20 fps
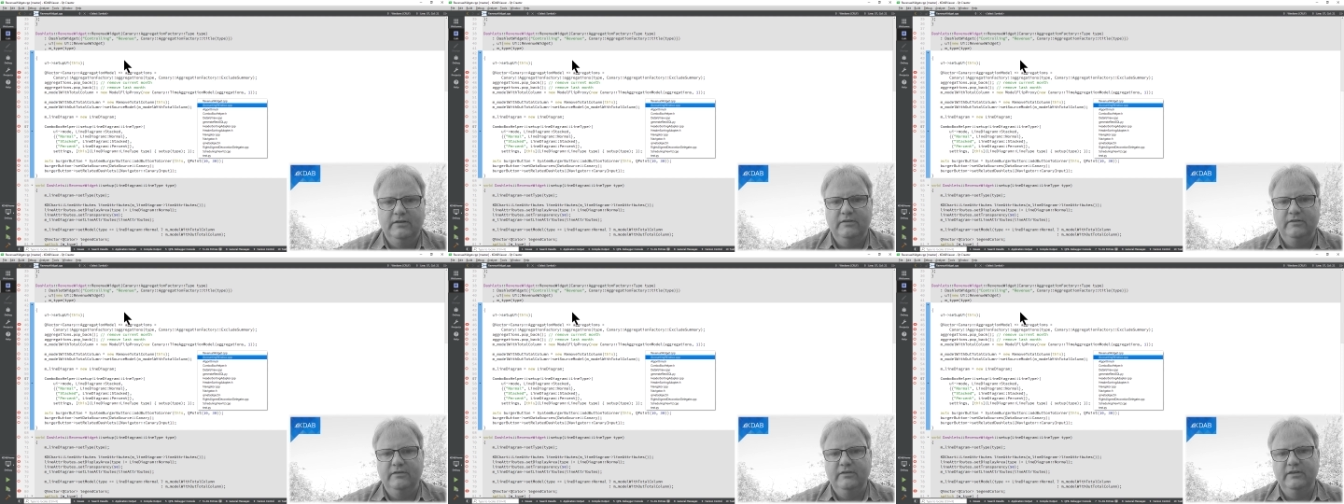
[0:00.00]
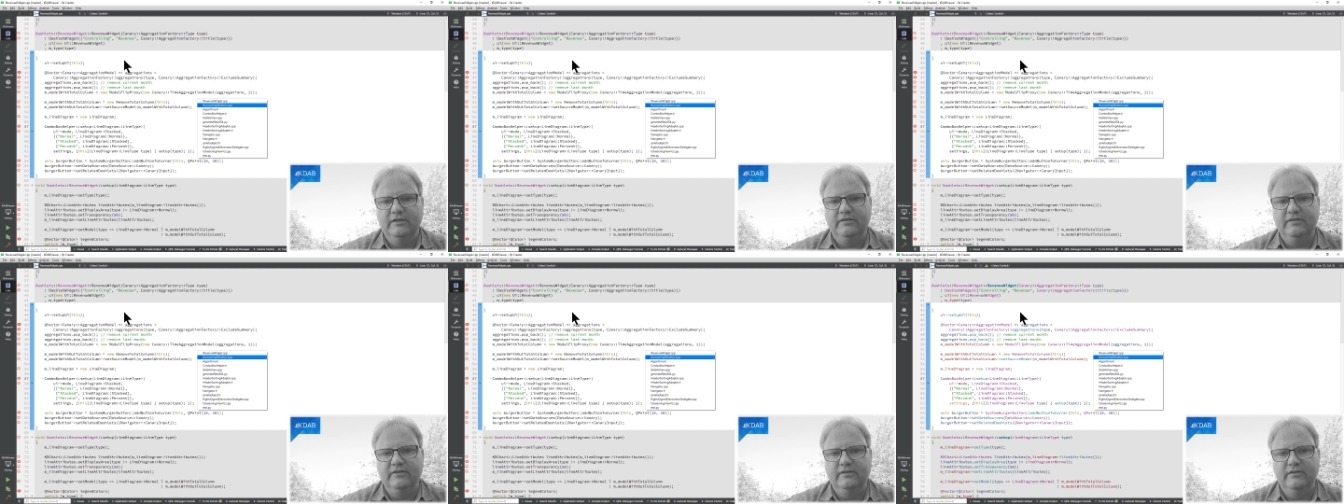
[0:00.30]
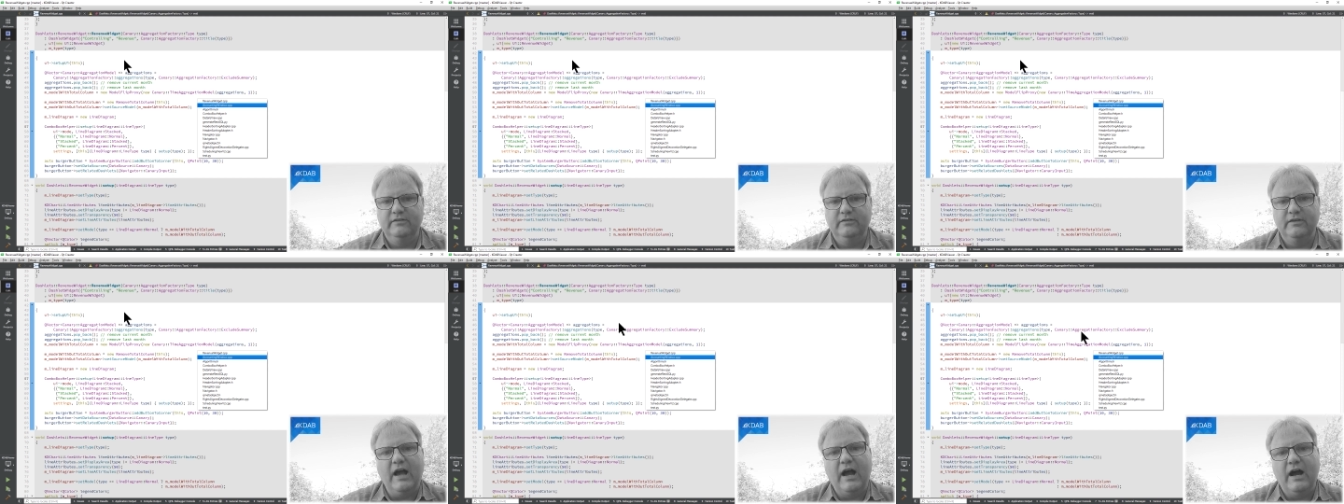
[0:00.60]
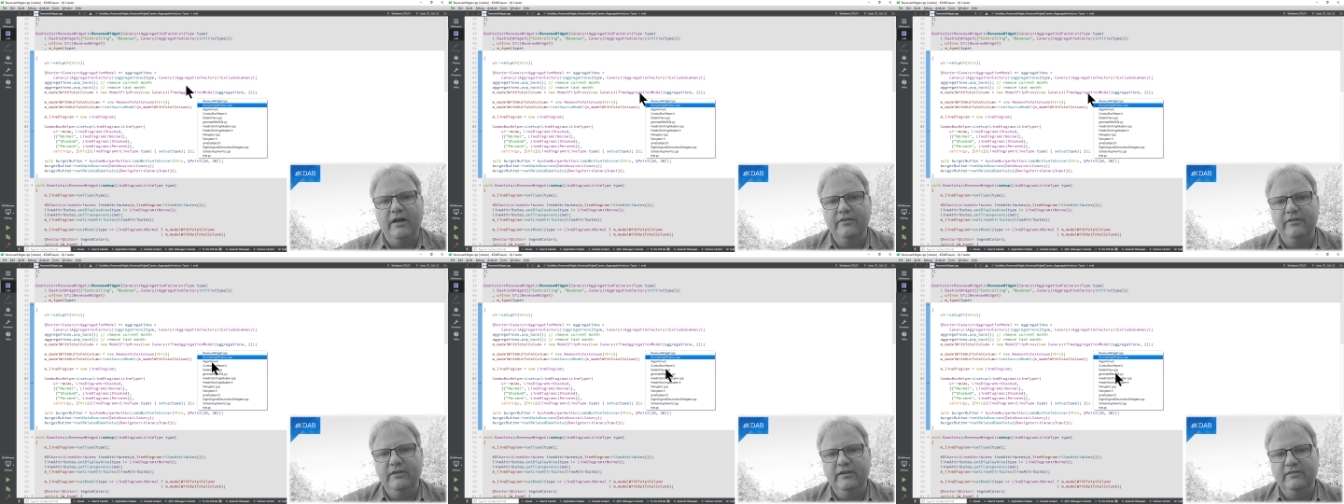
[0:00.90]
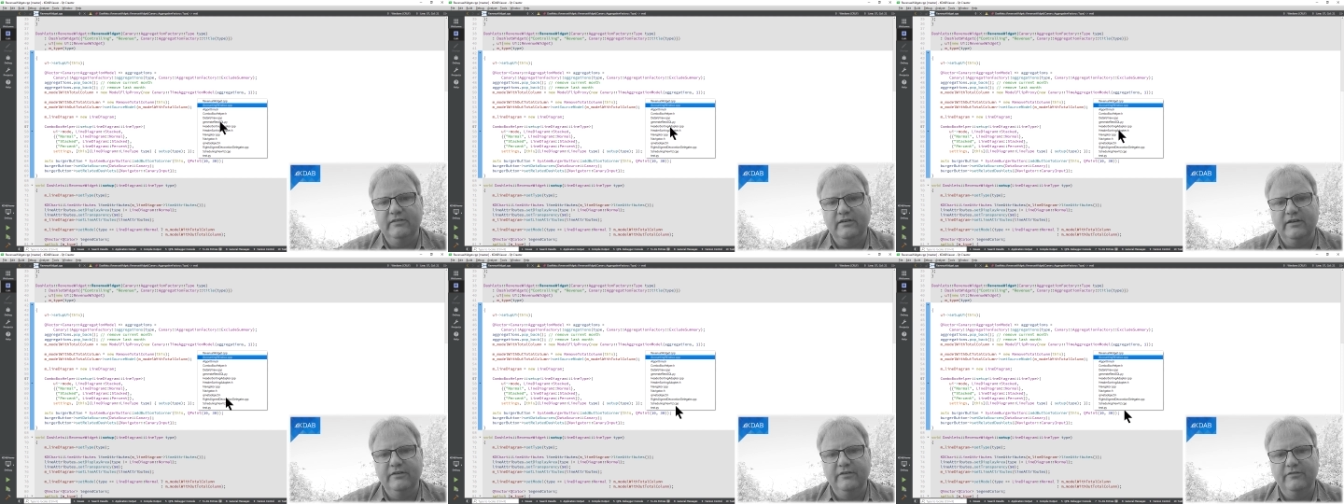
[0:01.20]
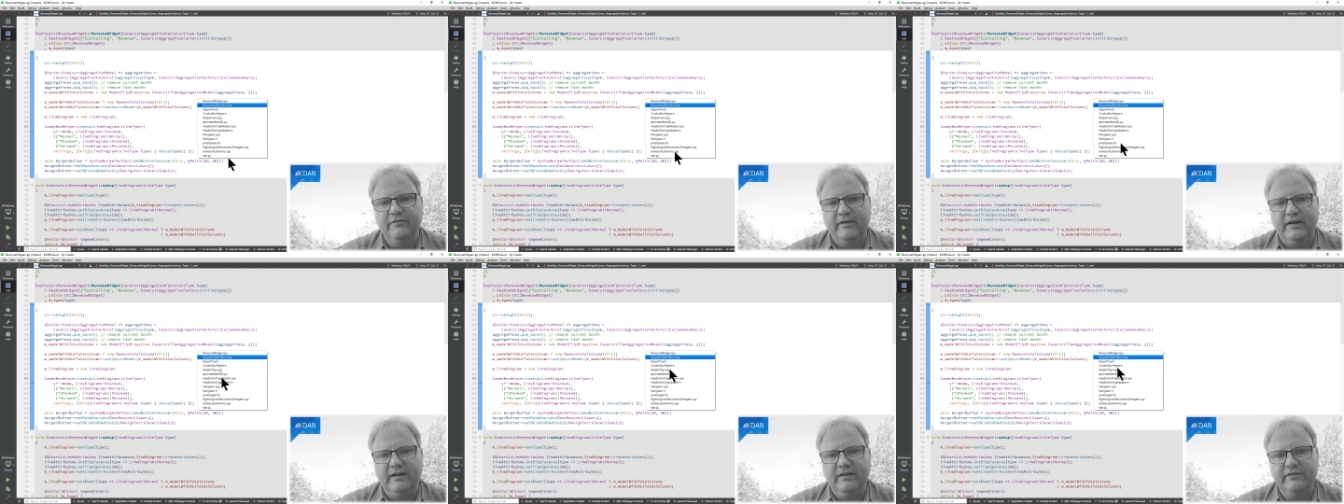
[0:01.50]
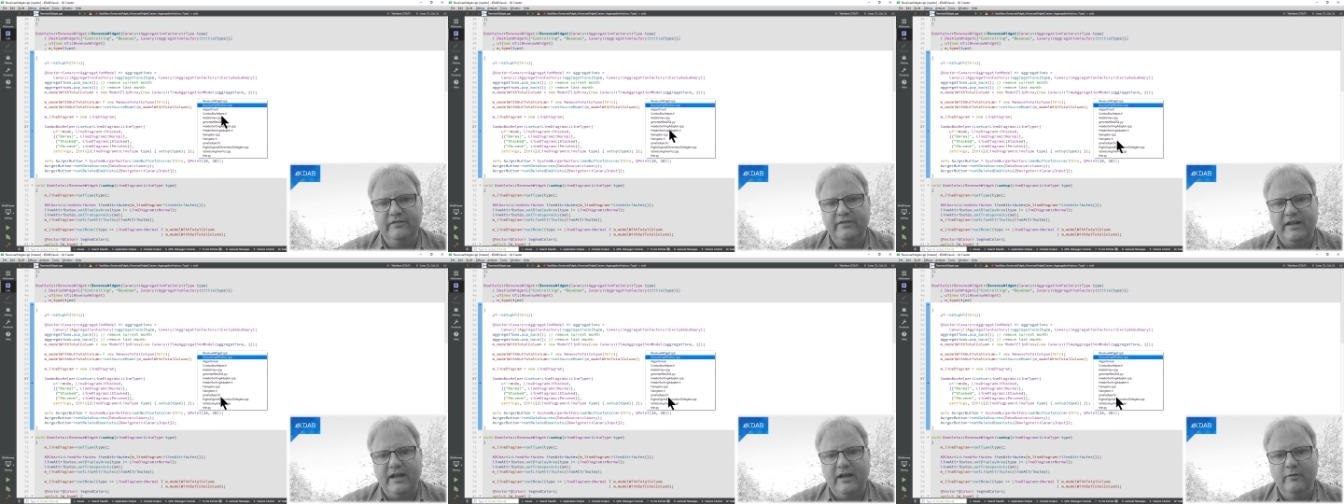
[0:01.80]
This, these are the
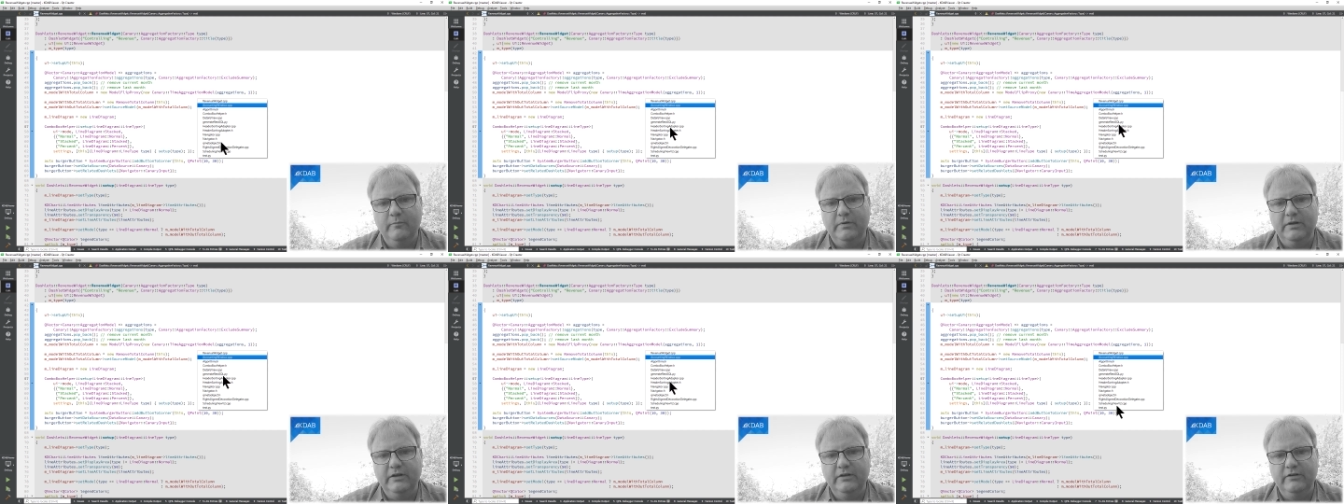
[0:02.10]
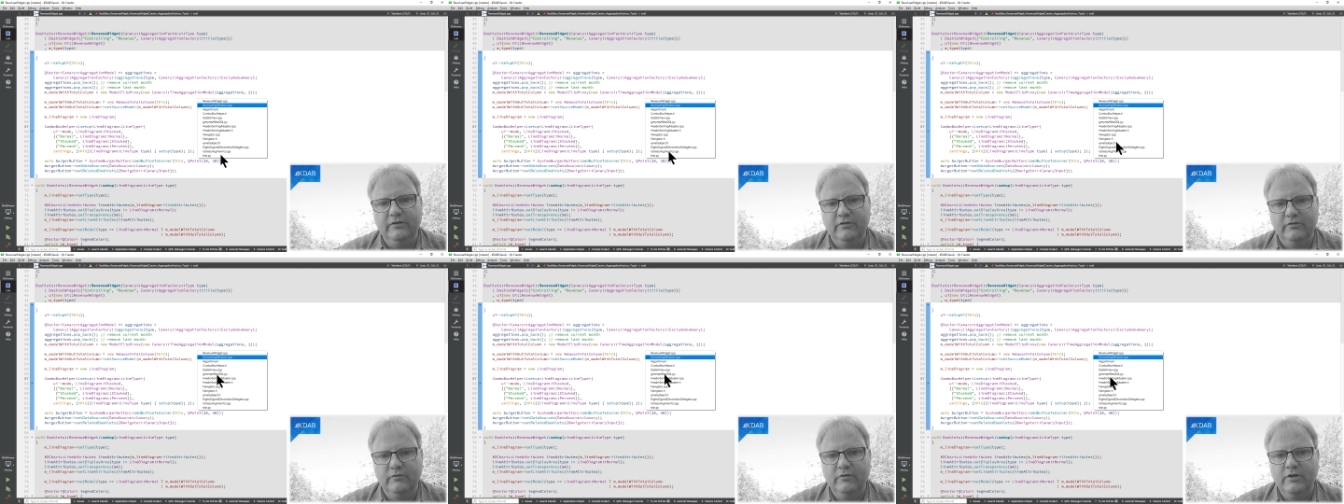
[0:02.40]
files that I've been,